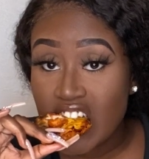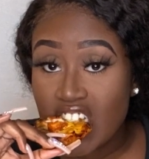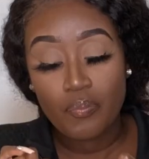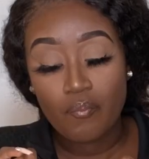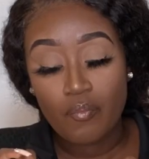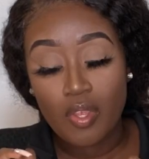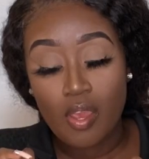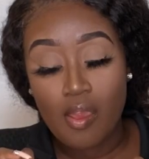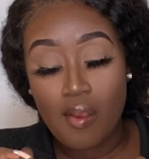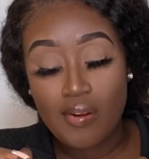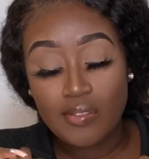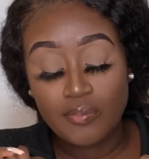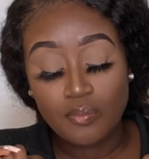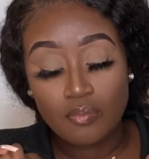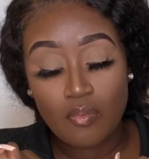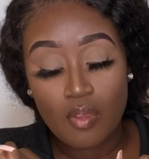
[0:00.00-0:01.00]
Did you get
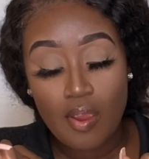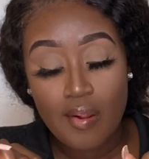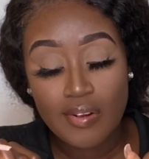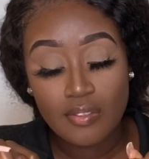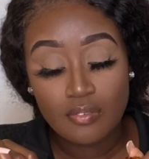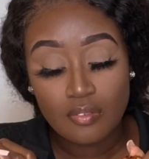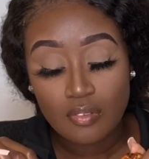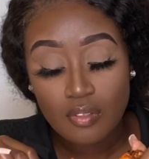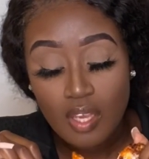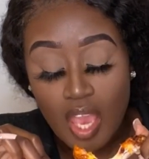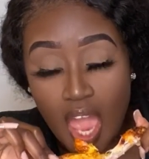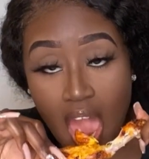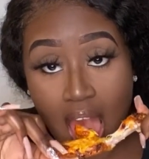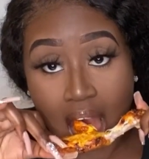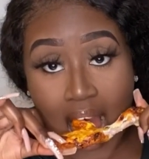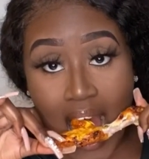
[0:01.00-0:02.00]
discouraged at
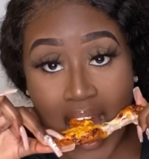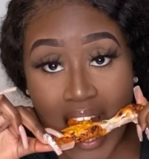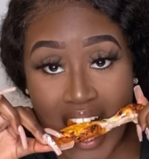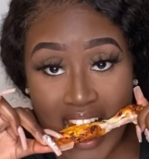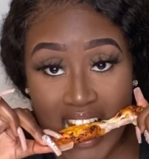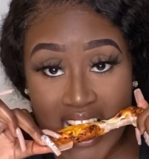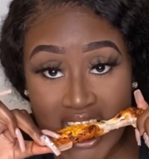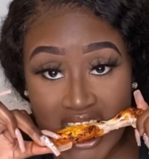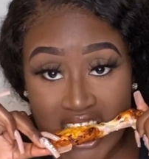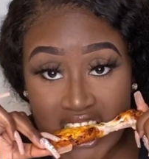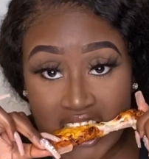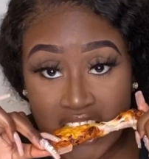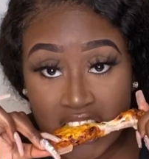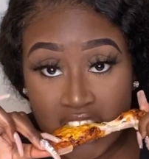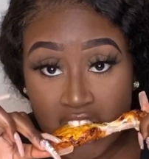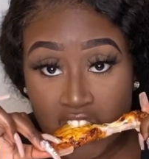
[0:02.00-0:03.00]
first? Because my
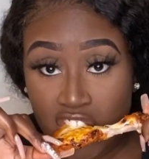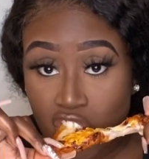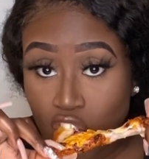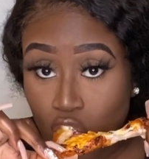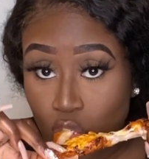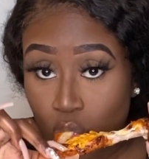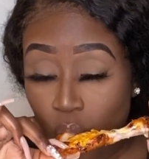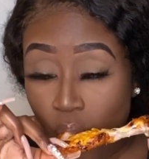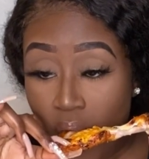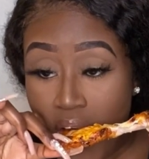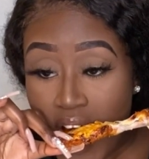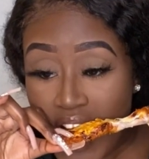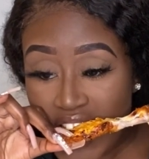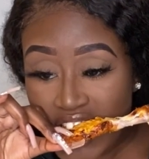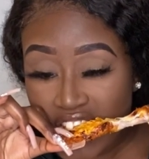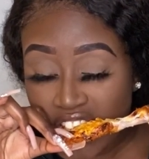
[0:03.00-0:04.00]
application isn't the
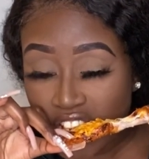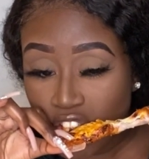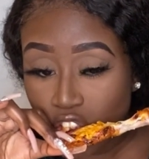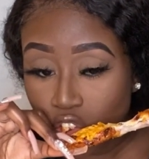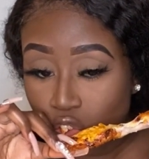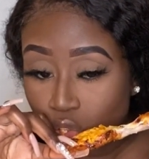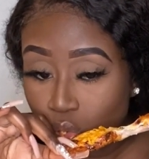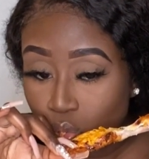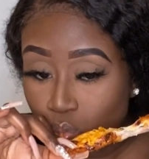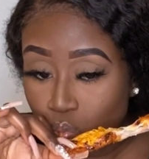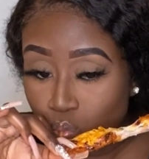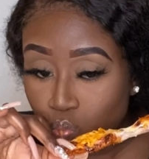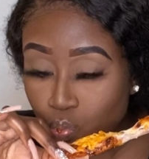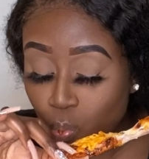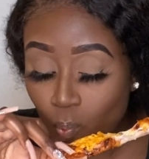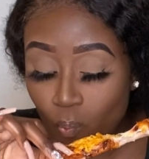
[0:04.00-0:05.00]
best, especially around the
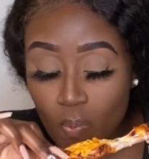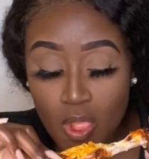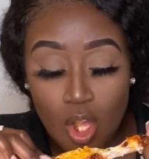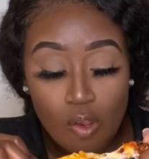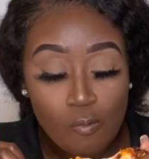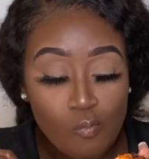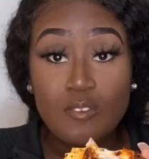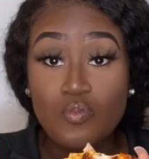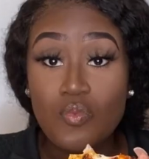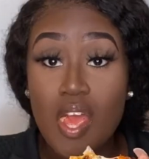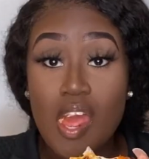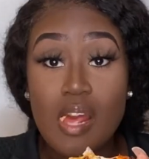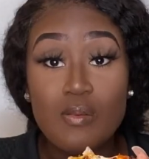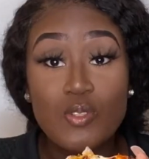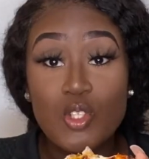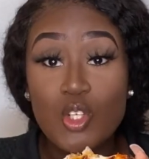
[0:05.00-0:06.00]
cuticle.
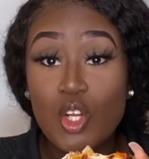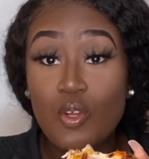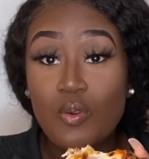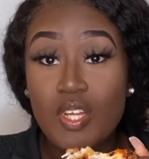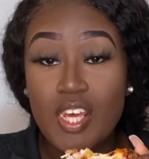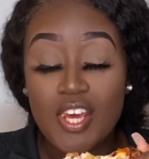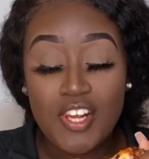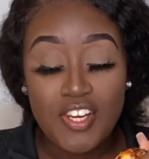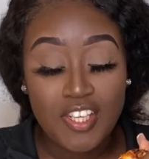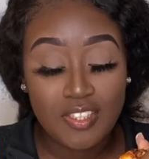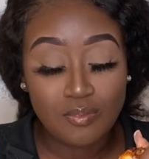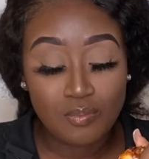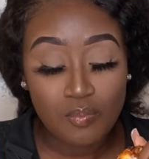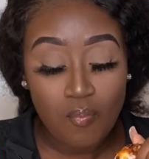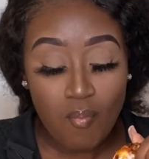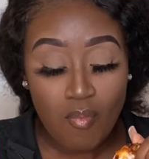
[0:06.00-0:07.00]
Absolutely,
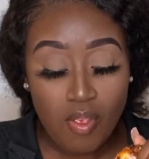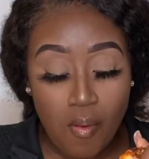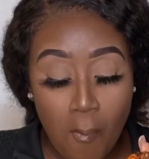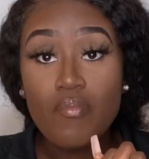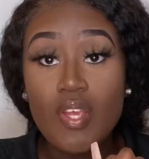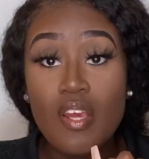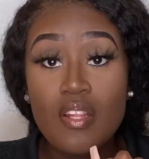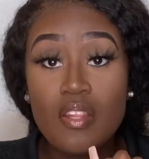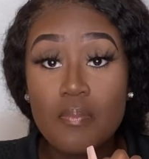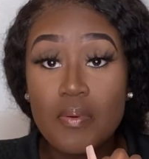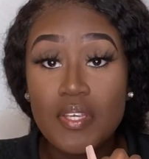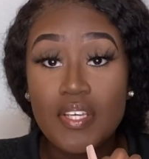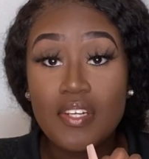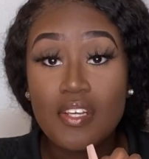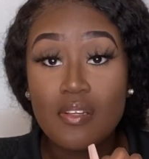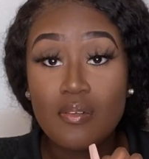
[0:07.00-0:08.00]
honey. In the
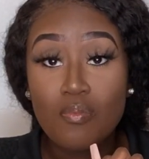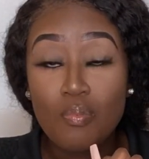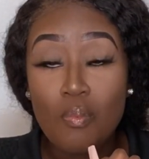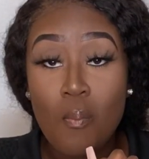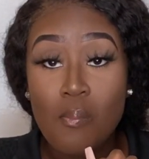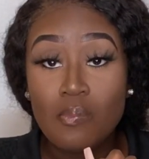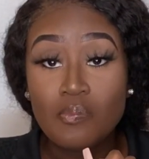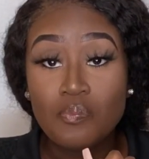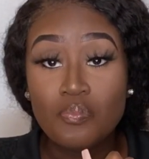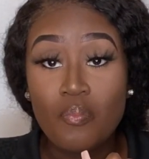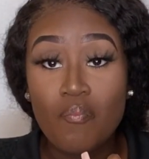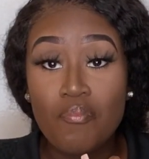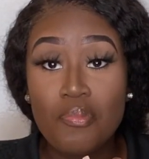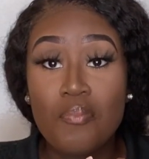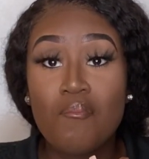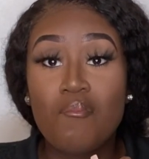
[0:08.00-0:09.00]
beginning,
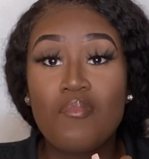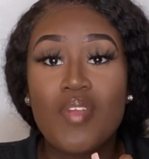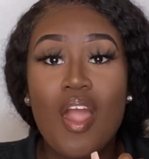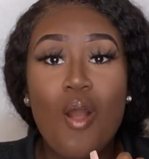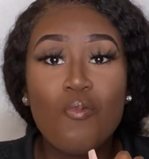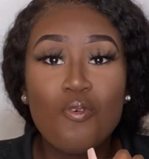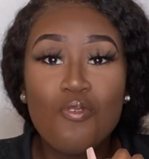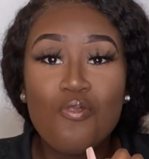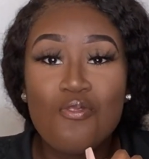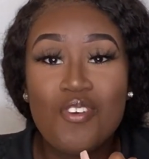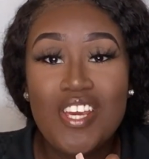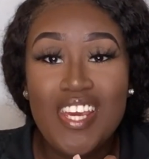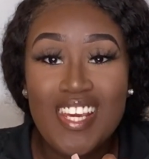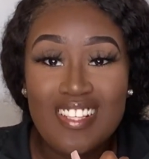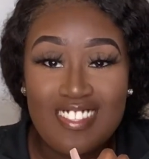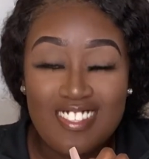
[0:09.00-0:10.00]
I will
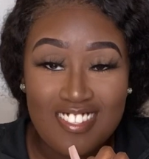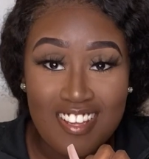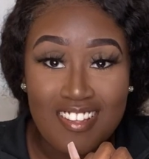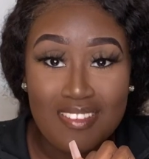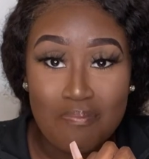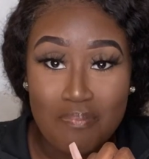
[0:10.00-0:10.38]
reinsert the